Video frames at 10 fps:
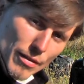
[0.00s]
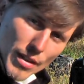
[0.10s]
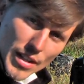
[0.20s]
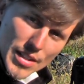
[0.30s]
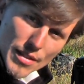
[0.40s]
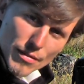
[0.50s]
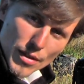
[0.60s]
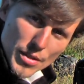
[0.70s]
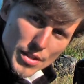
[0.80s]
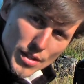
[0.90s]
a faster
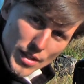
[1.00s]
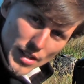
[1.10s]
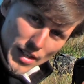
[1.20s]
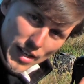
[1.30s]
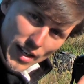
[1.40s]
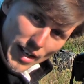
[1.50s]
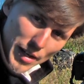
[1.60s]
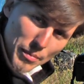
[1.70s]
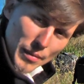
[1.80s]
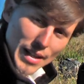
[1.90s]
photo,
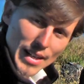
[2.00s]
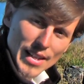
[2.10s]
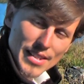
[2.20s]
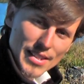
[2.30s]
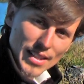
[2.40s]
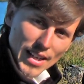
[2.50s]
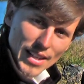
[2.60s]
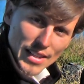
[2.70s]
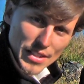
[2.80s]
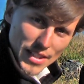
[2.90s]
I'm less
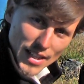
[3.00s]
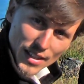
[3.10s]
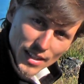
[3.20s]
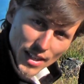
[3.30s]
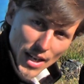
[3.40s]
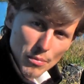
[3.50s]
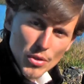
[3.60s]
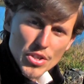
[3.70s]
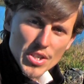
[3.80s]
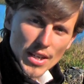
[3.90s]
likely to get
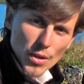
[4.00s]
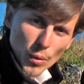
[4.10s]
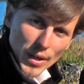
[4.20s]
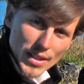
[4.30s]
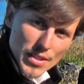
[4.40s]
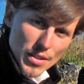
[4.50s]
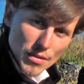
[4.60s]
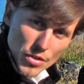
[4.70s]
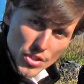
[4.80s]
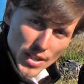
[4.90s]
camera shake or any sort
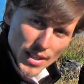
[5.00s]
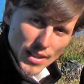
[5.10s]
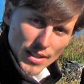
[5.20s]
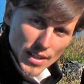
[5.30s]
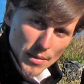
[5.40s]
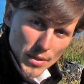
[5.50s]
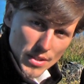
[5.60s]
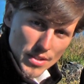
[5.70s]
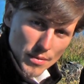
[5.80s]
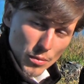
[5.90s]
of shake in the
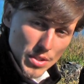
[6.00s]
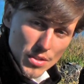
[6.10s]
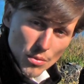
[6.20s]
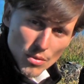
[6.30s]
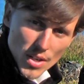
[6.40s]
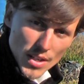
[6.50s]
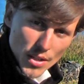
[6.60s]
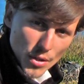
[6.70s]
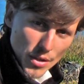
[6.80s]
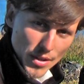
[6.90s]
image, which is a really
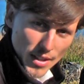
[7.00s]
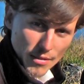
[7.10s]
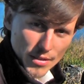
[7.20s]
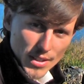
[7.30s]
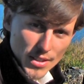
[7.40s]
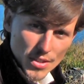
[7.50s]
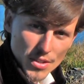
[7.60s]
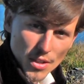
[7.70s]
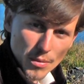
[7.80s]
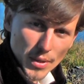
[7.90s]
good thing for
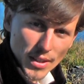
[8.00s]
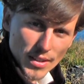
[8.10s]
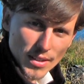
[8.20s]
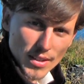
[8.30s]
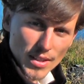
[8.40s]
digiscoping.